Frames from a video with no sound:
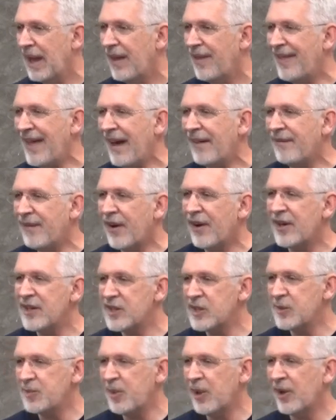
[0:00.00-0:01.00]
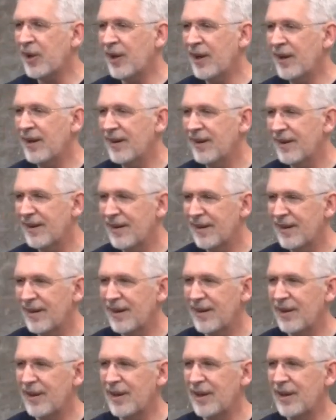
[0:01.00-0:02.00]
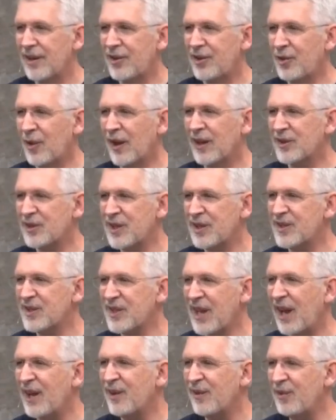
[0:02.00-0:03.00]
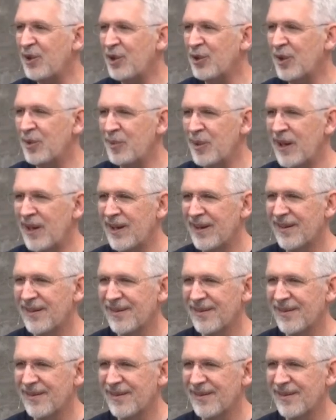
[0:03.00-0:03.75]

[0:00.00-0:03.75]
that very Spirit dwells inside of you and me.